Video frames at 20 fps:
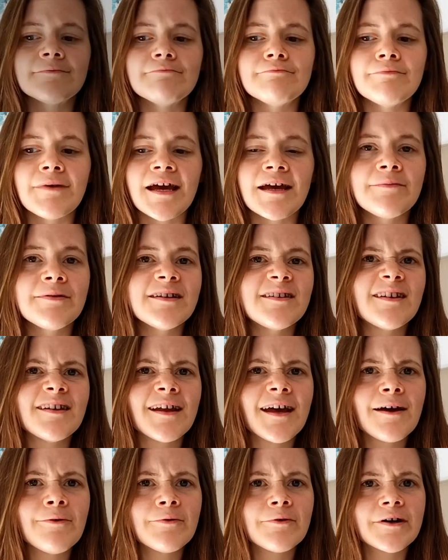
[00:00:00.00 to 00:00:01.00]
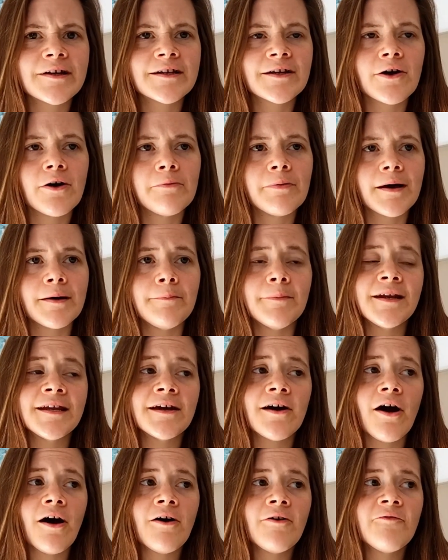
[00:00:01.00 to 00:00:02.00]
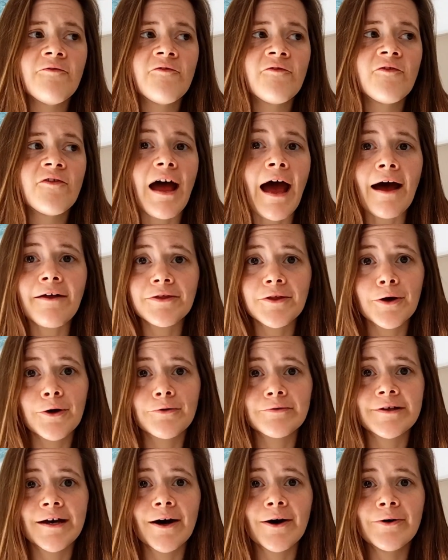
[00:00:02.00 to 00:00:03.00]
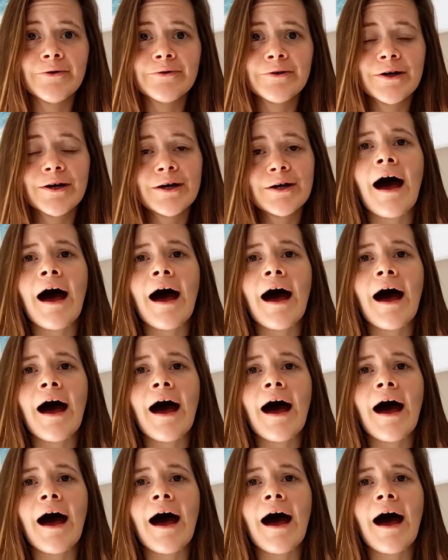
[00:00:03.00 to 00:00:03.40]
Maybe today we'll get to go play mini golf at the hotel.